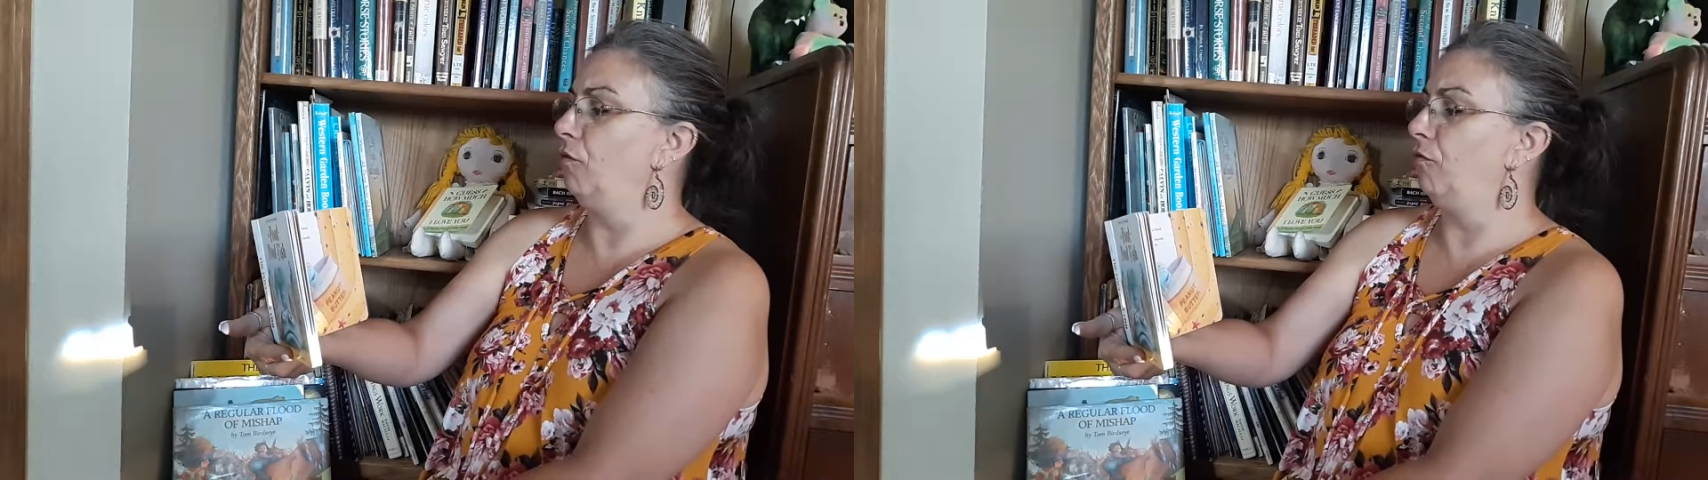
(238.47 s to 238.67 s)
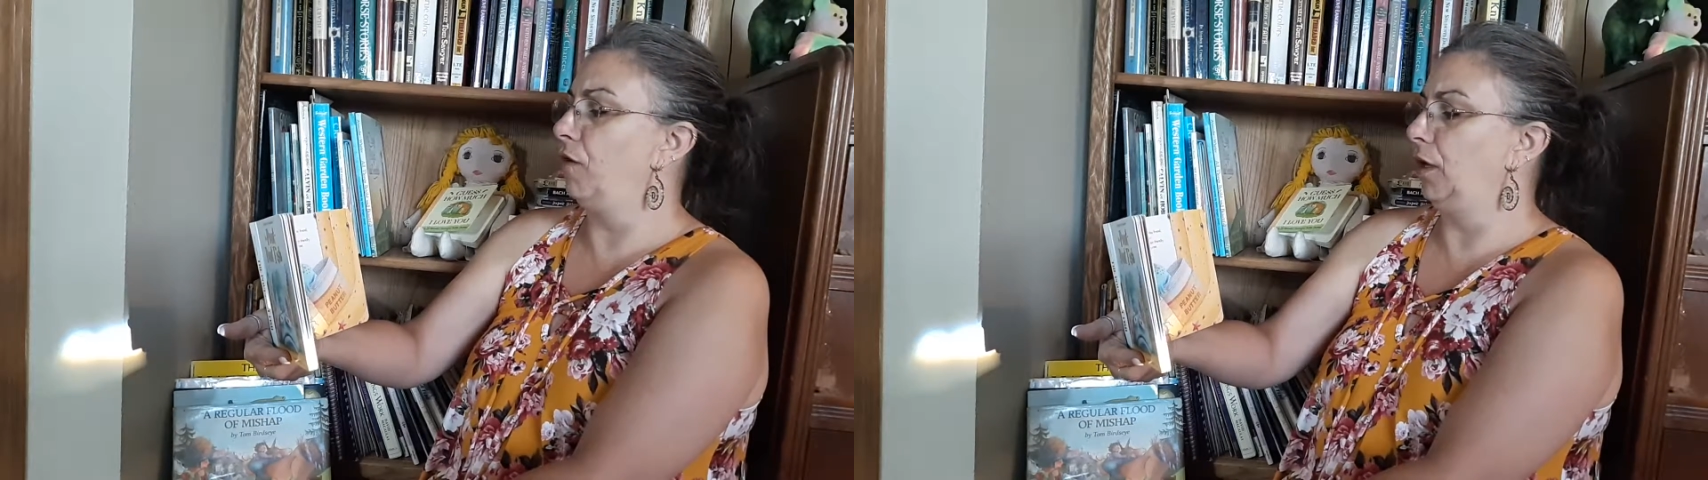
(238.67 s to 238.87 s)

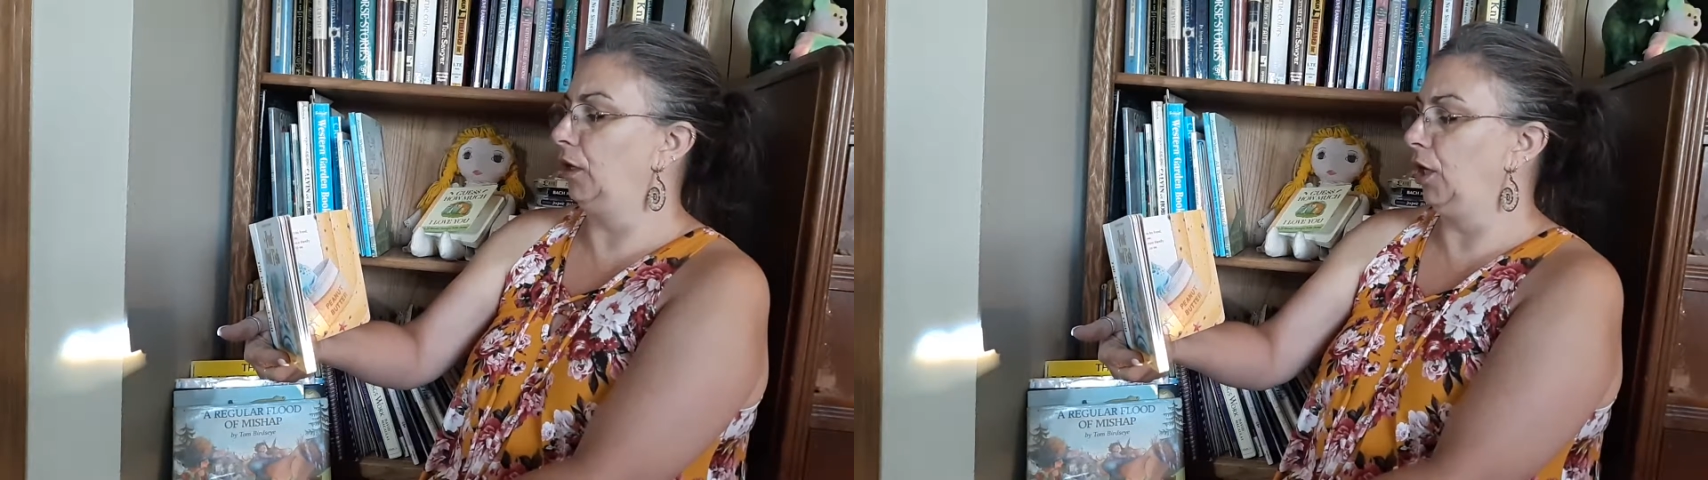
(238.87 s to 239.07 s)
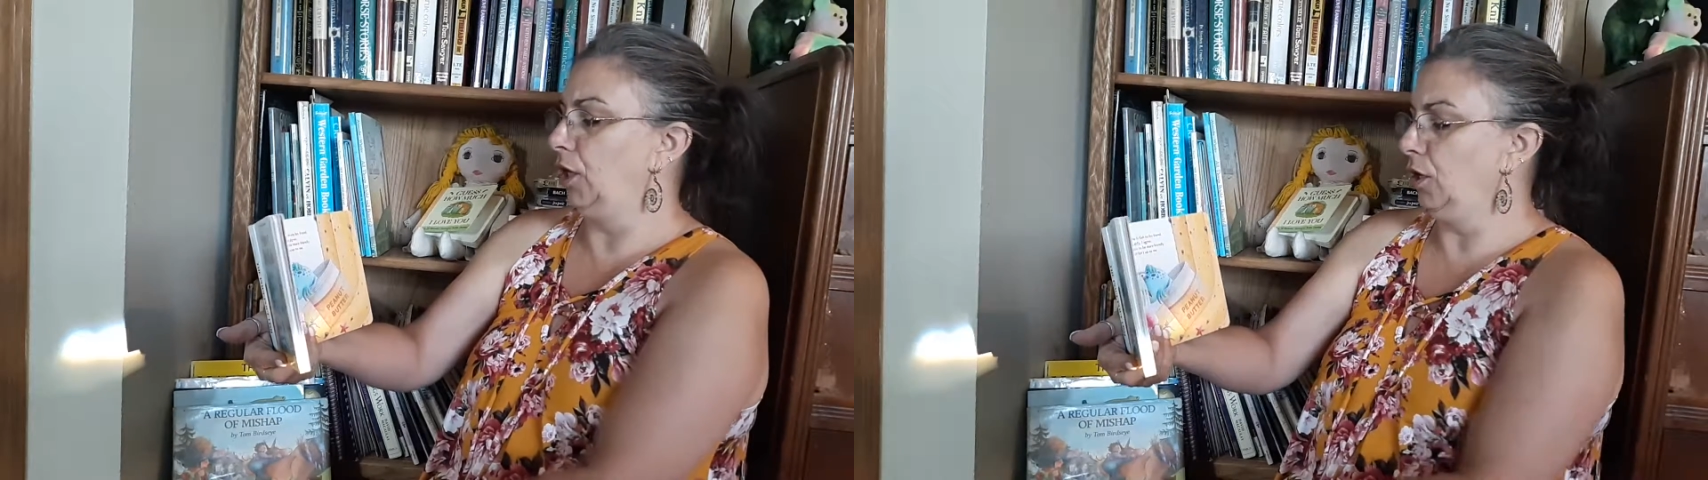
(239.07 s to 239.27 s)

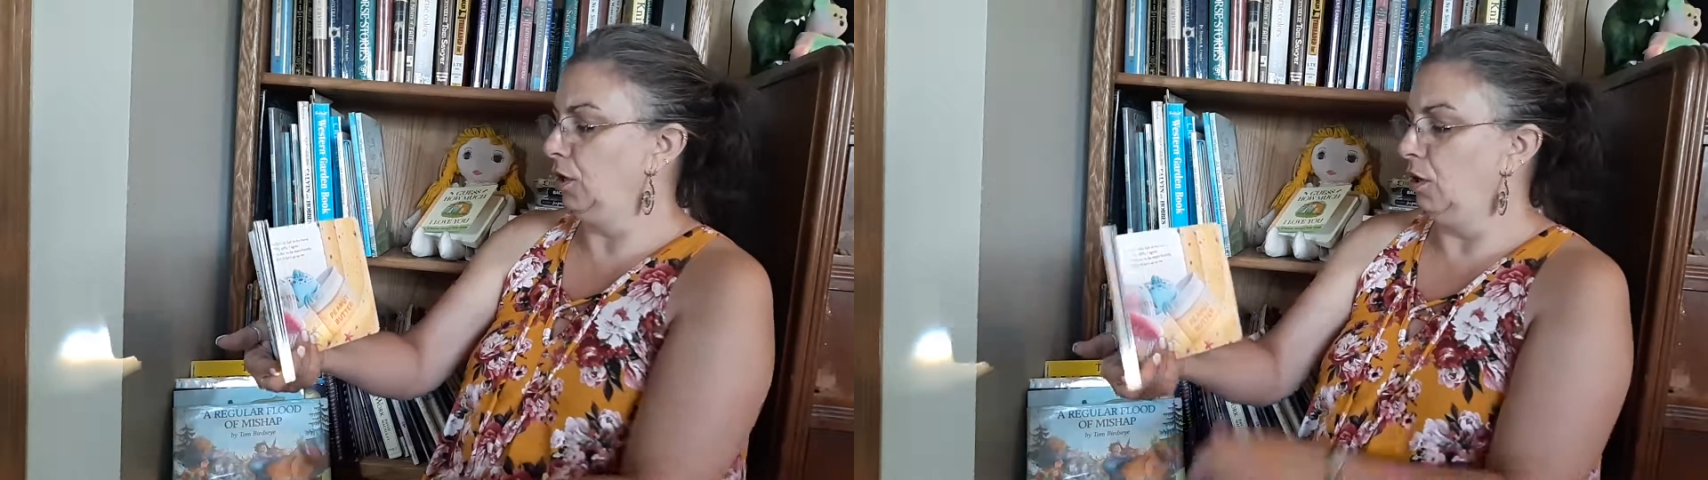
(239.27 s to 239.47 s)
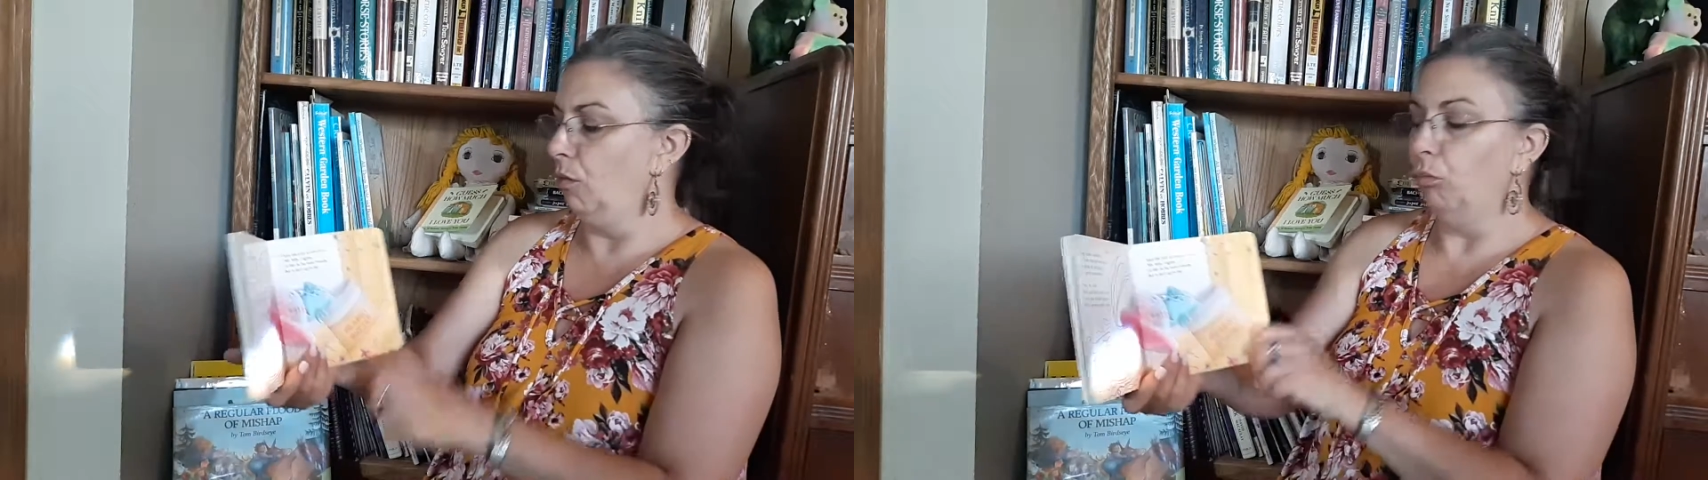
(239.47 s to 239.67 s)
friendly,
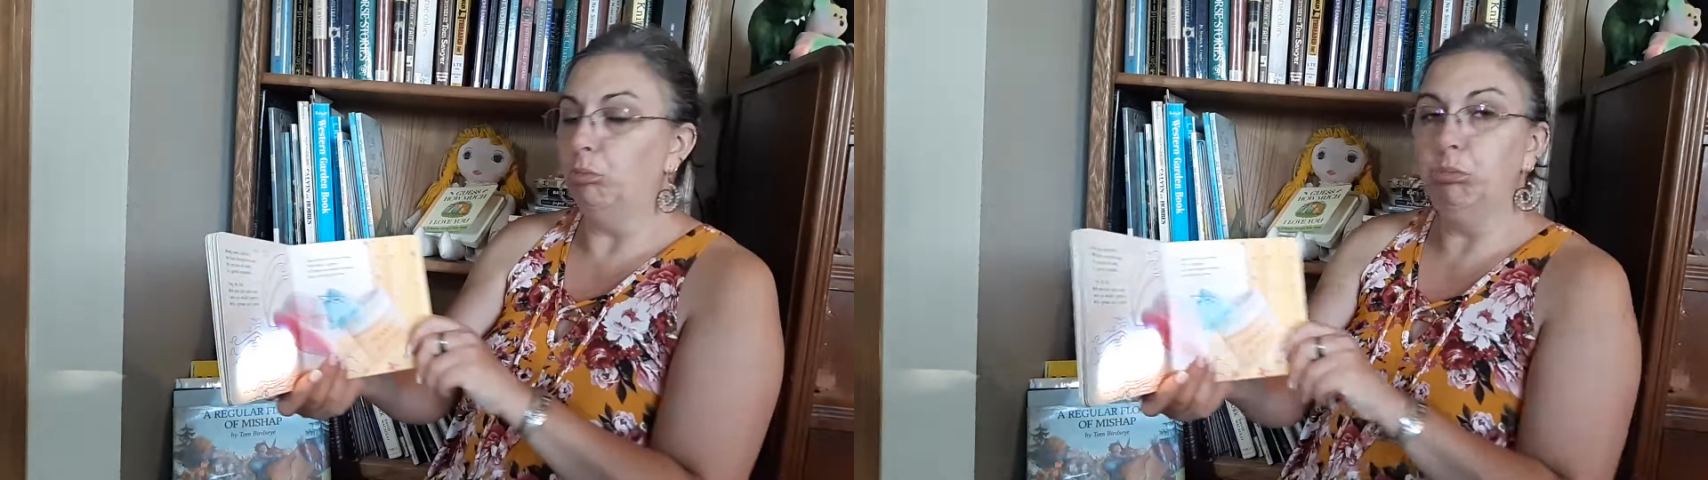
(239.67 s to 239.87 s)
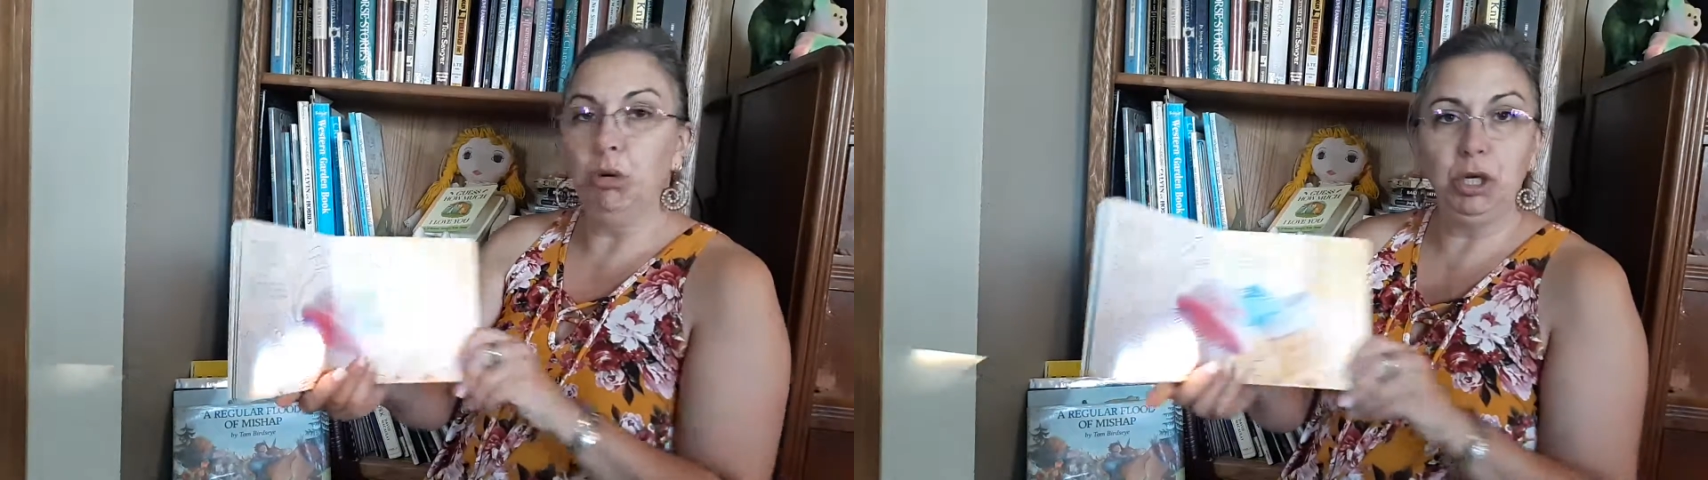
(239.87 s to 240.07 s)

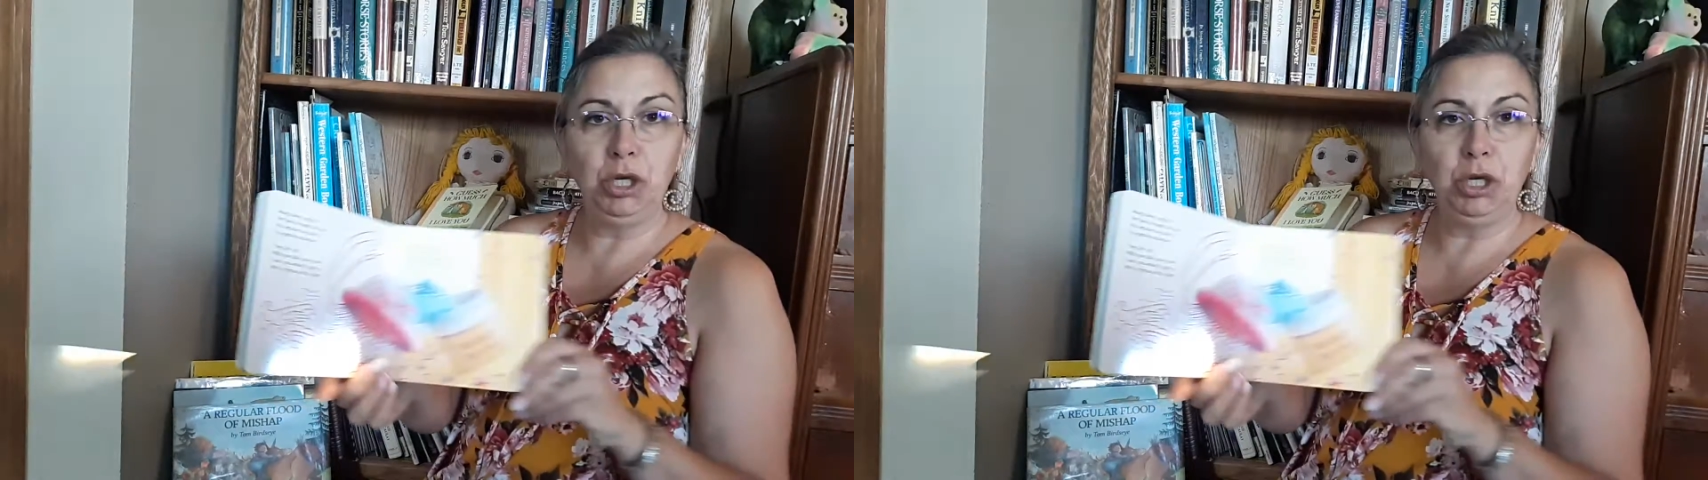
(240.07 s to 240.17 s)
but